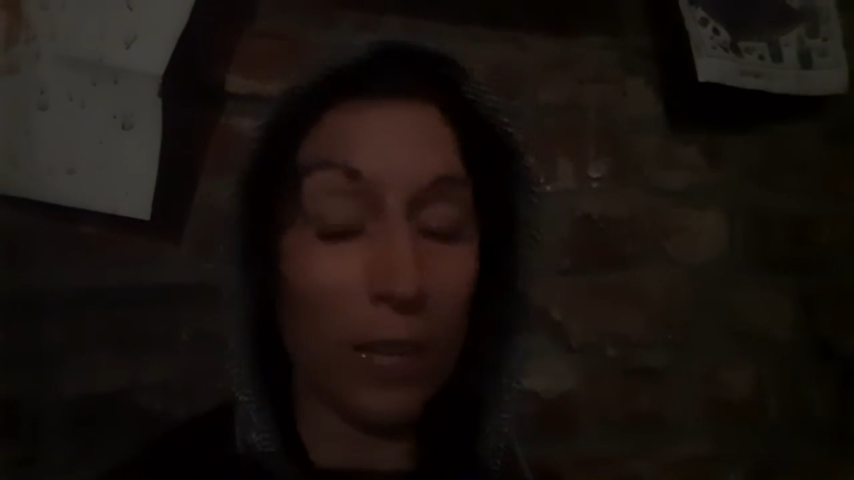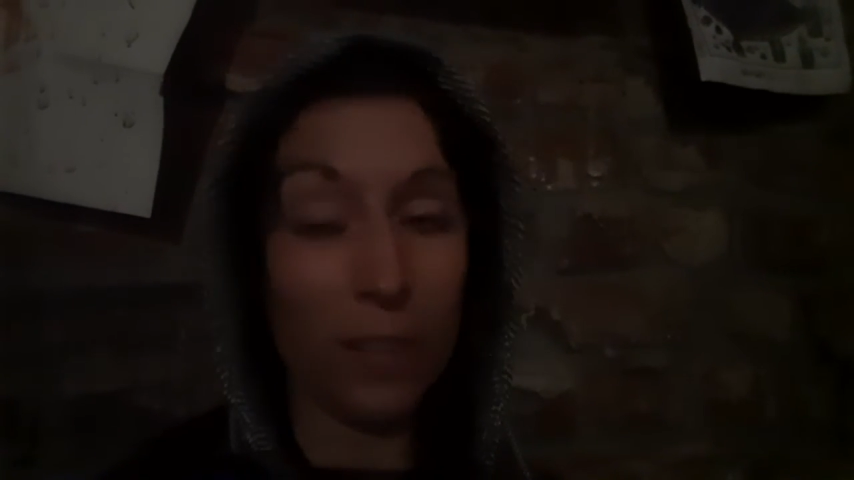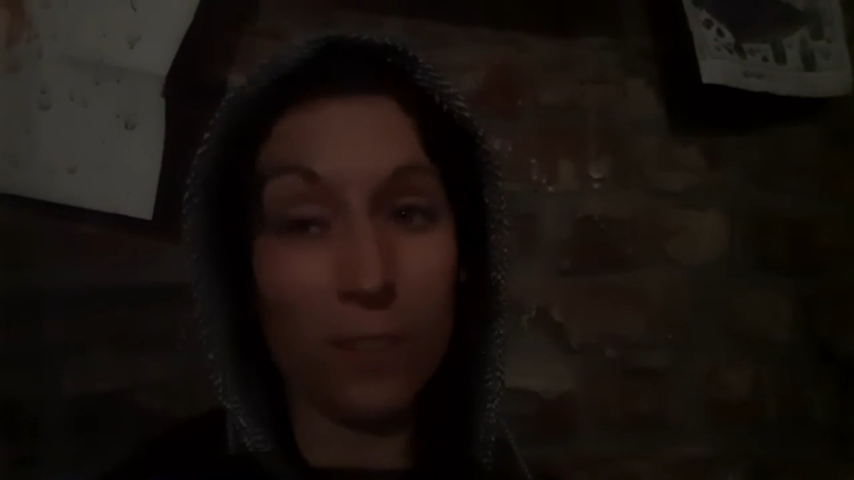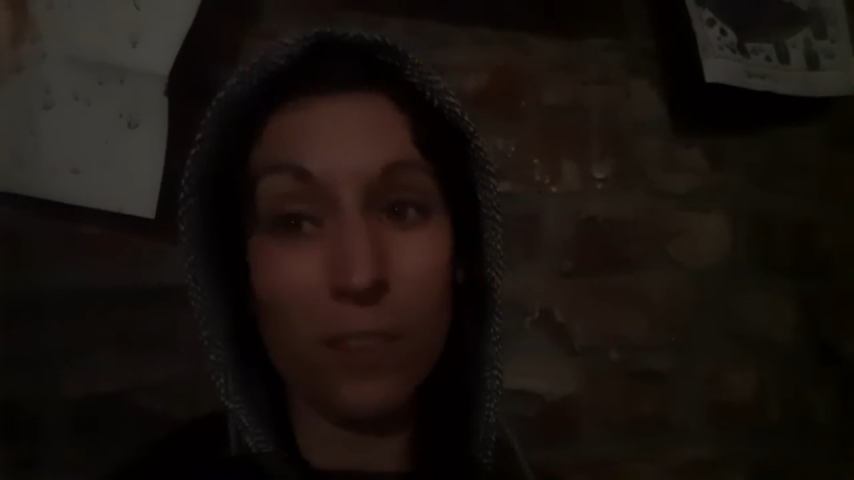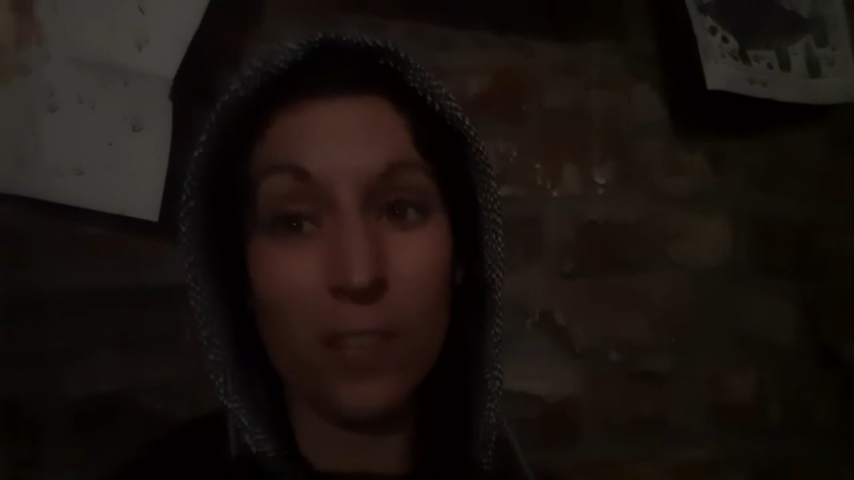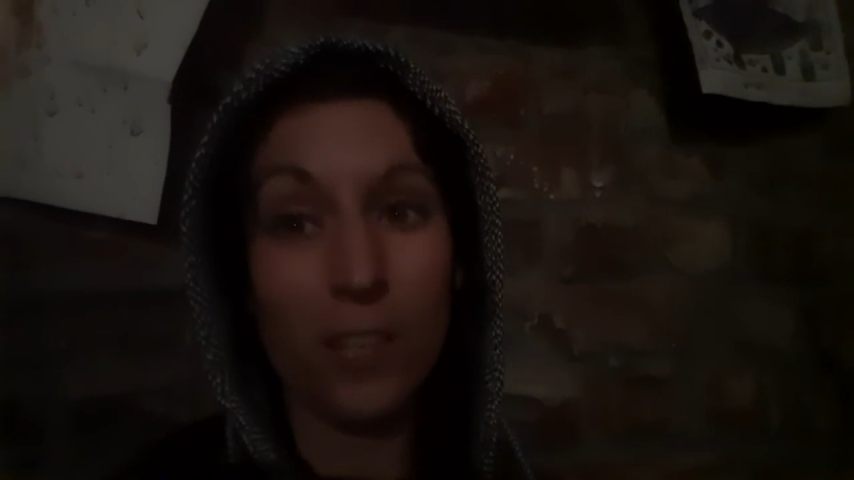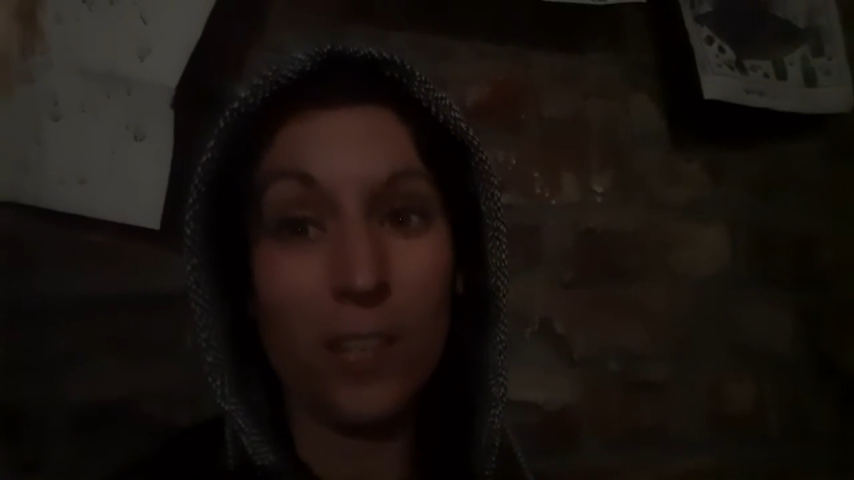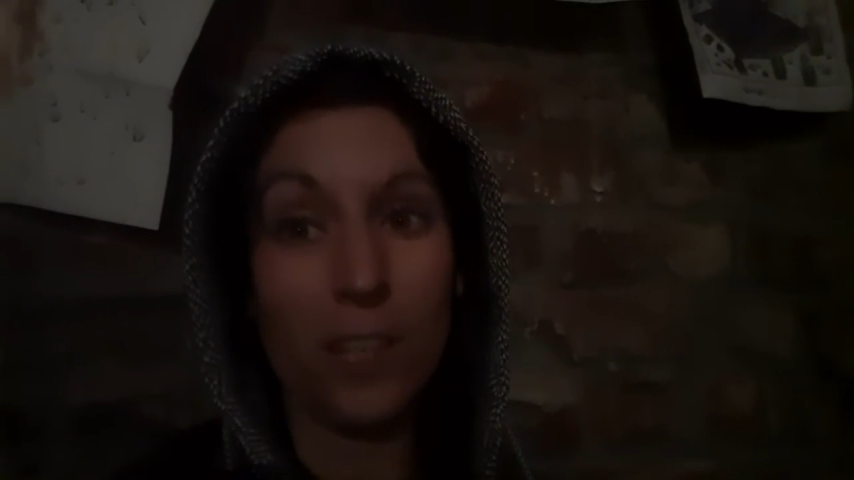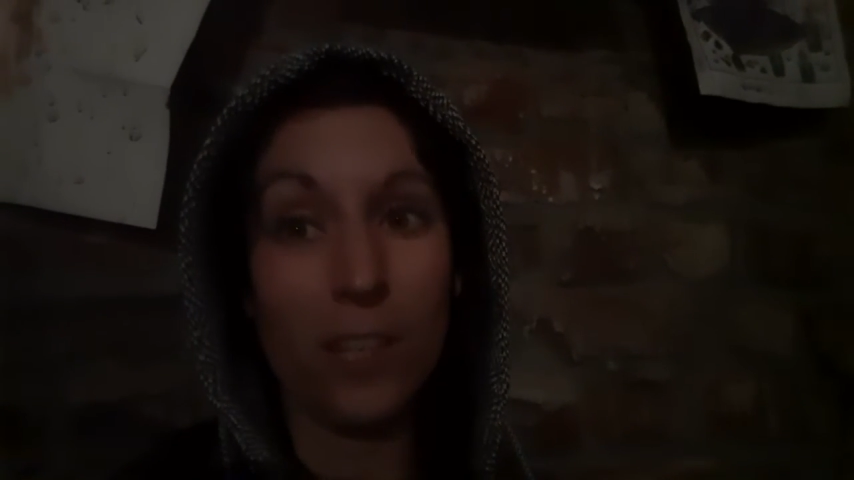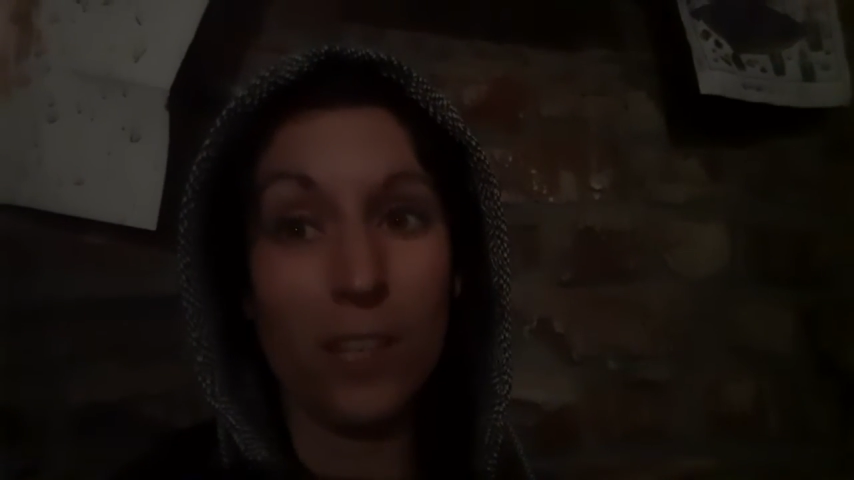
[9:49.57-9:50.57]
And
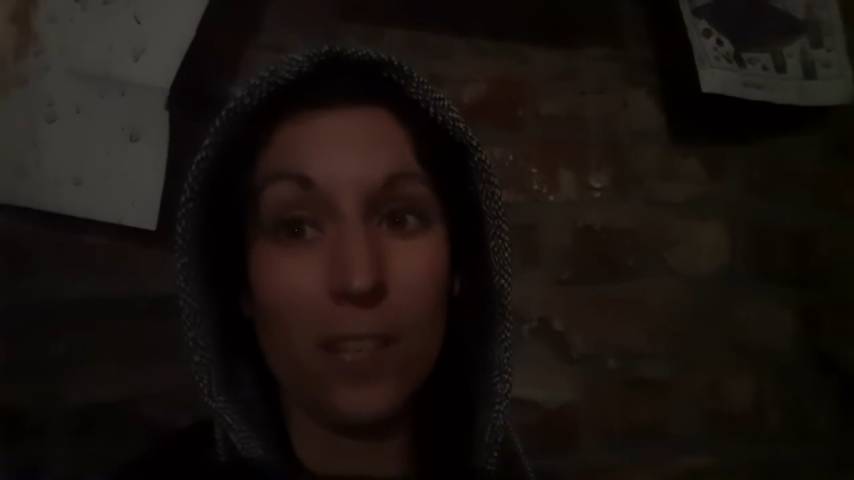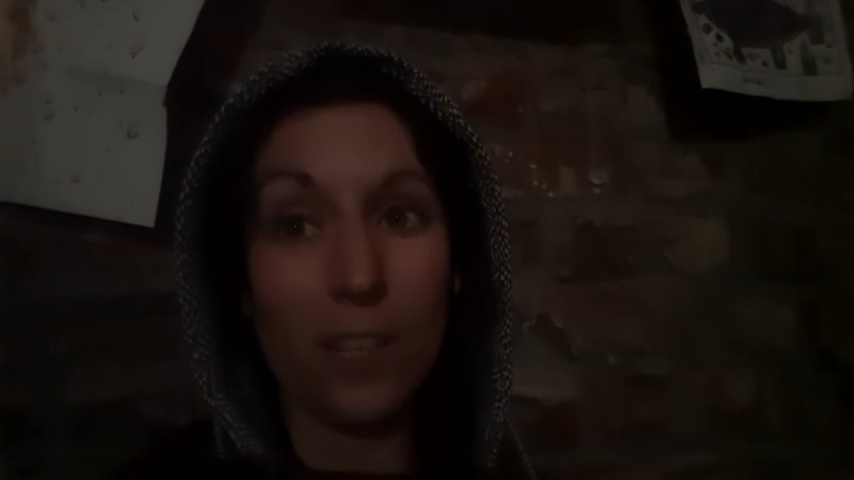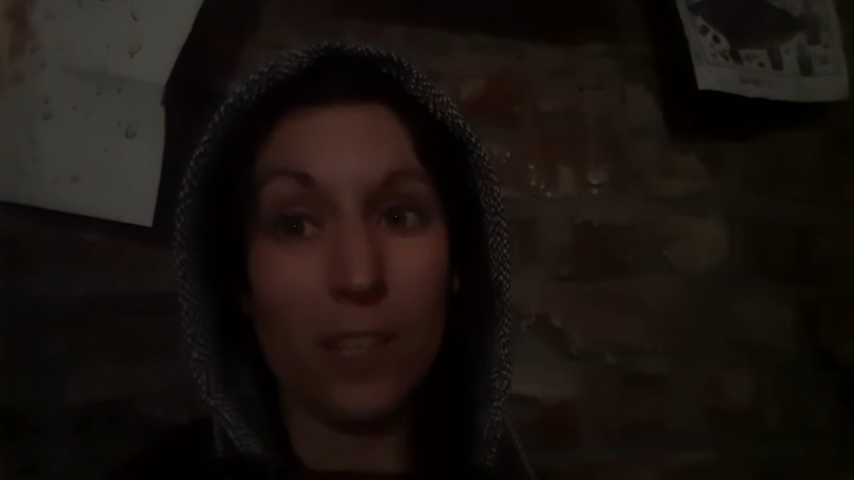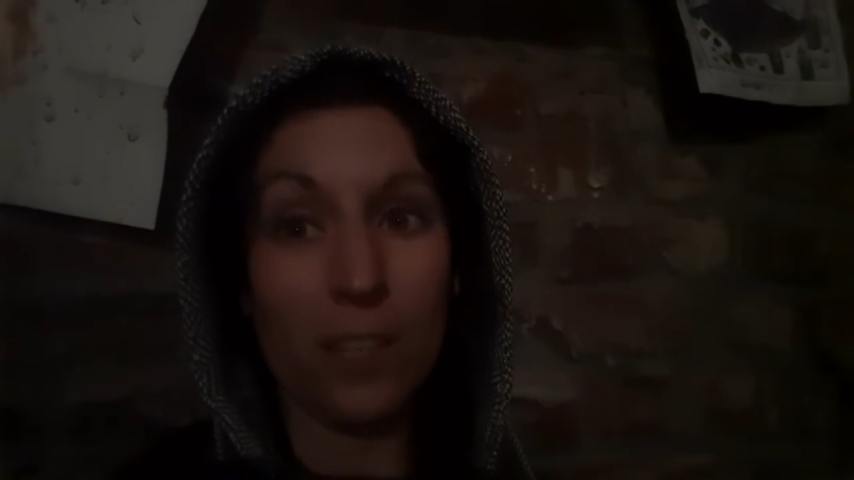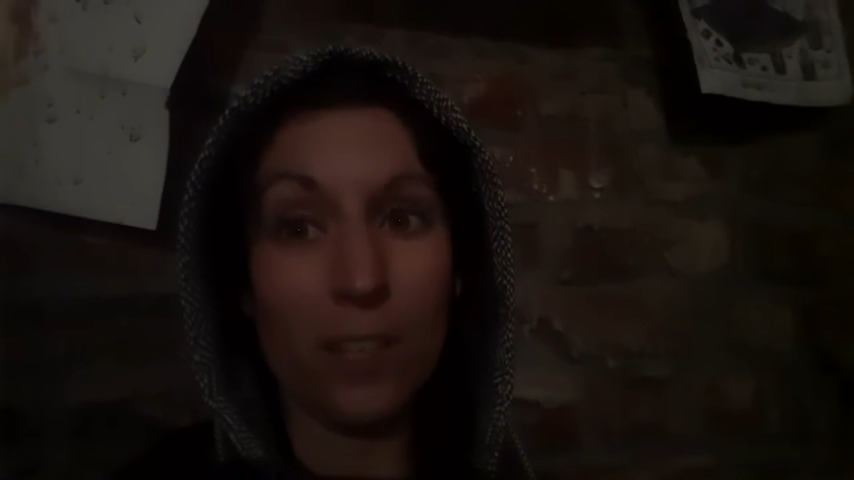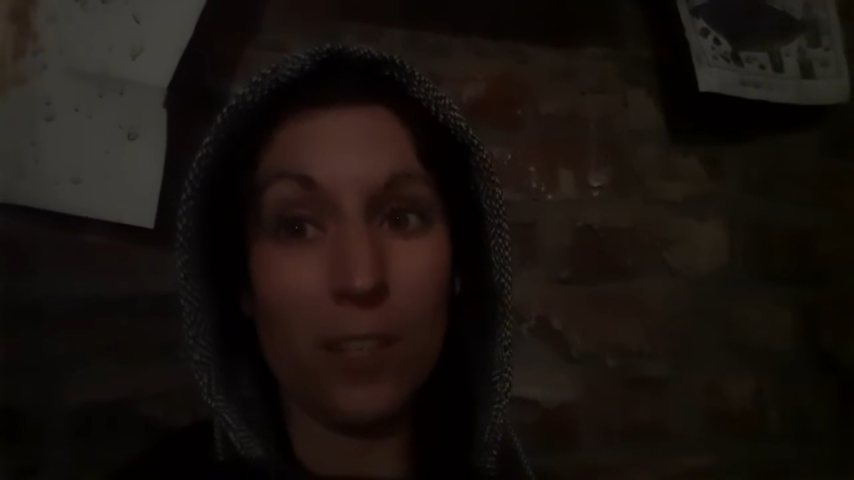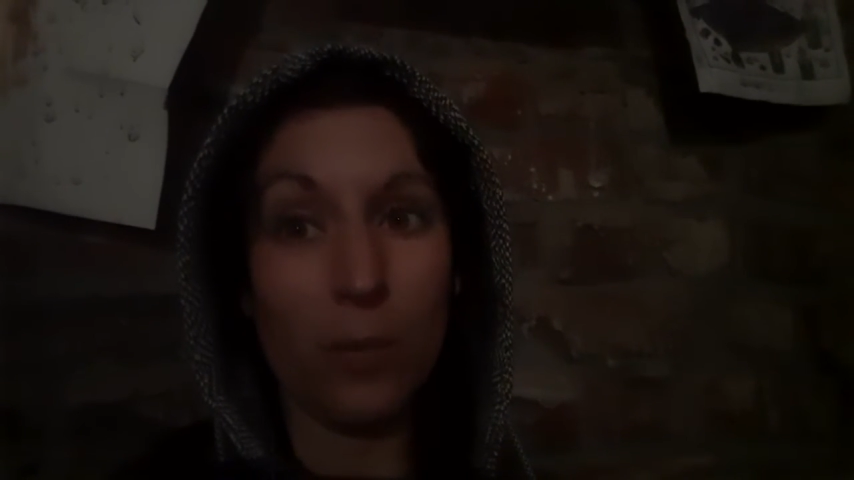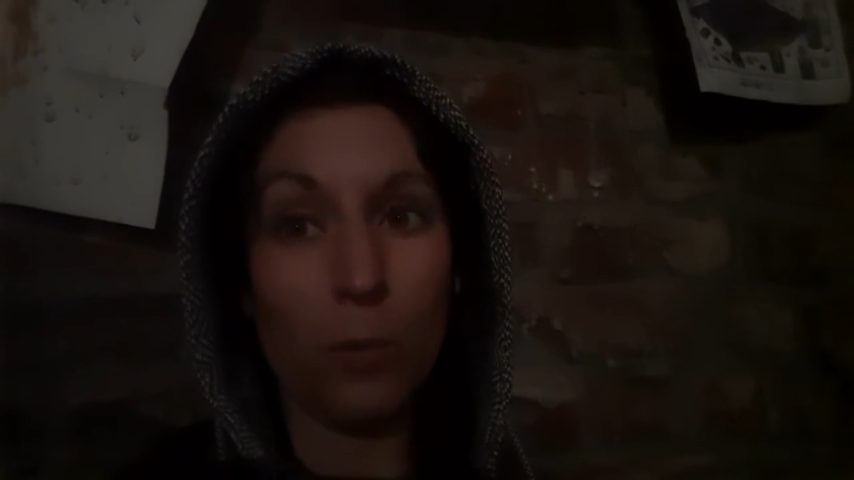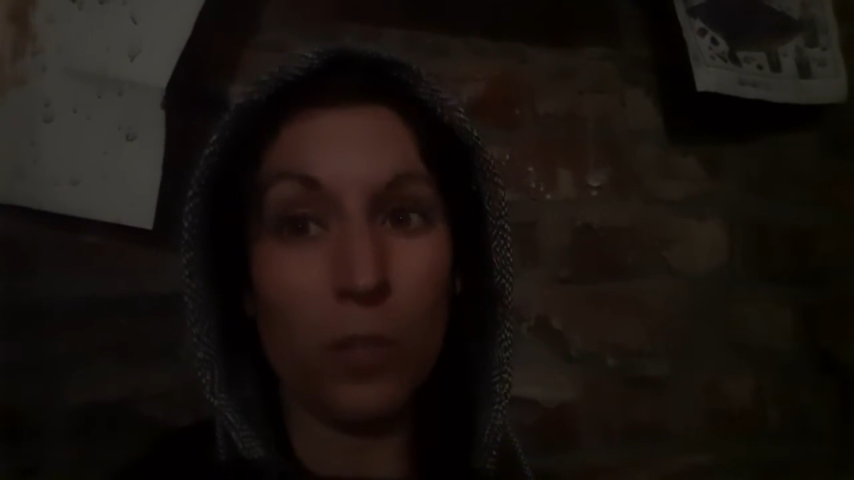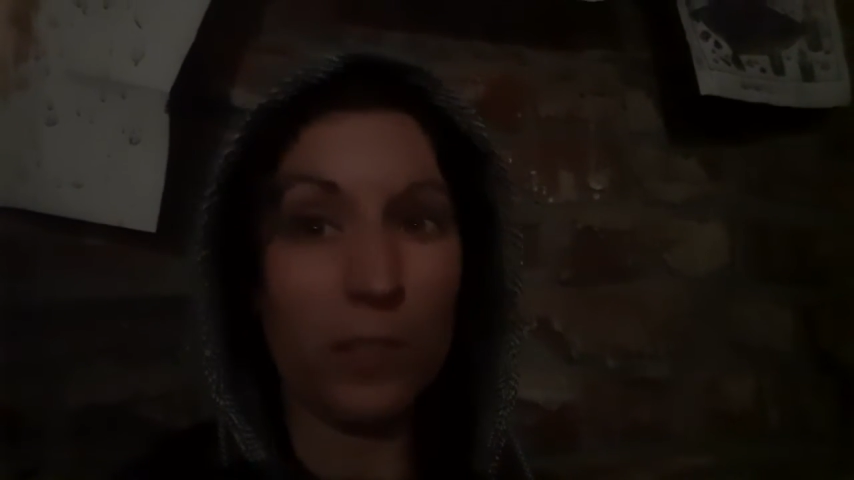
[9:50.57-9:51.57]

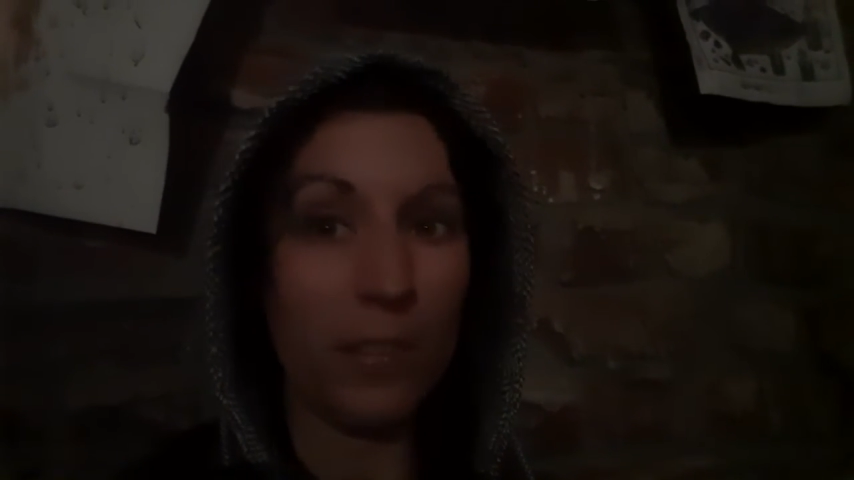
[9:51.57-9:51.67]
what